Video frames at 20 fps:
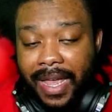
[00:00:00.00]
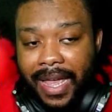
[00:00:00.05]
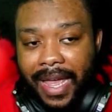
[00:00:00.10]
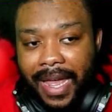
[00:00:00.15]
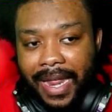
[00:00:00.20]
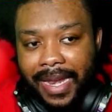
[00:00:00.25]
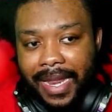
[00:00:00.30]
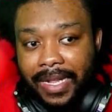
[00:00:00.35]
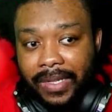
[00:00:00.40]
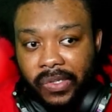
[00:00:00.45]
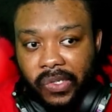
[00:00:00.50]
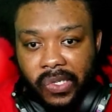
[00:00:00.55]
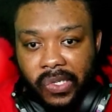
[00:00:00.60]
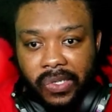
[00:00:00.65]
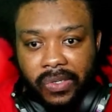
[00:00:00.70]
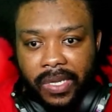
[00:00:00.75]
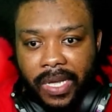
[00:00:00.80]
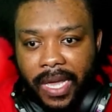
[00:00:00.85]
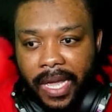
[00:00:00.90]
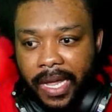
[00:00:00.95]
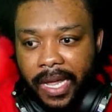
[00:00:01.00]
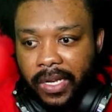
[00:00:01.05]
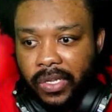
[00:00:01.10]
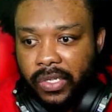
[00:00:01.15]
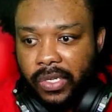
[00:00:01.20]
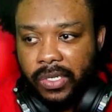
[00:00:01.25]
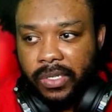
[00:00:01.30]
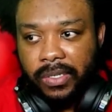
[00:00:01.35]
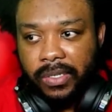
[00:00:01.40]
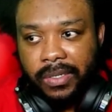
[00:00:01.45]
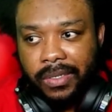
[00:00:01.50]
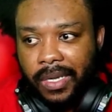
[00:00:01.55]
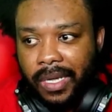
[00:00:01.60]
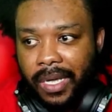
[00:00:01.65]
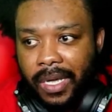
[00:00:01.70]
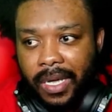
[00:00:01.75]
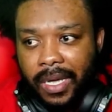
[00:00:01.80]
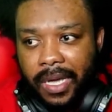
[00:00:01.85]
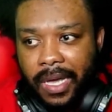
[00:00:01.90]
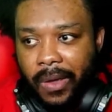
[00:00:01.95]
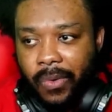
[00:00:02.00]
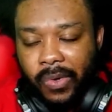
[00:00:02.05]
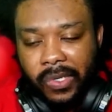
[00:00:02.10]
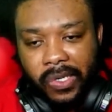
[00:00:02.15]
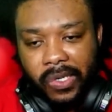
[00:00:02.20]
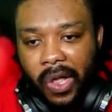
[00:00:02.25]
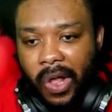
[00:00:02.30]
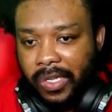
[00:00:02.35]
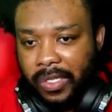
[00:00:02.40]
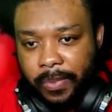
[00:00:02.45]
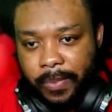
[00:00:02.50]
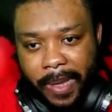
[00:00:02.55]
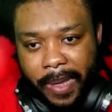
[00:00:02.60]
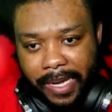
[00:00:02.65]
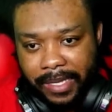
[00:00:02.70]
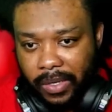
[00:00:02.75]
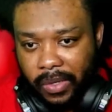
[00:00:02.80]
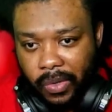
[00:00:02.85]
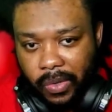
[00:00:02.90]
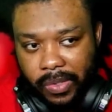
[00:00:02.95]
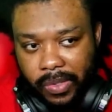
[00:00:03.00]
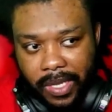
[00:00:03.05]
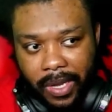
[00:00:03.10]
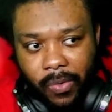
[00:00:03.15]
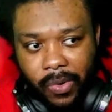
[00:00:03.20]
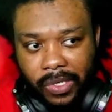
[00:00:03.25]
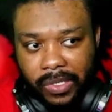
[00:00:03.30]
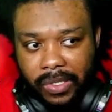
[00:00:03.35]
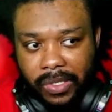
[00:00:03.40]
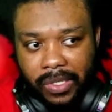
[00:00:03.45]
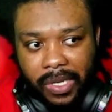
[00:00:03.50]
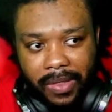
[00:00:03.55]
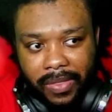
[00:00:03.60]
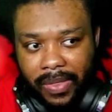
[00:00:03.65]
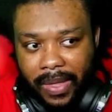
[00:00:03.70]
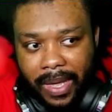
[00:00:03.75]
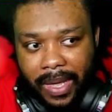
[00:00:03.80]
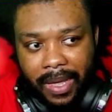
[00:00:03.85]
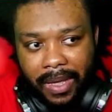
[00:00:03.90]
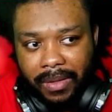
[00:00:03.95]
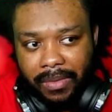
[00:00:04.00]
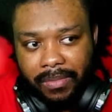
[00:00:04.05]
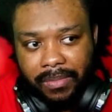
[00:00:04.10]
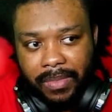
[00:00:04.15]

and then season eight just it was all spectacle. There was nothing.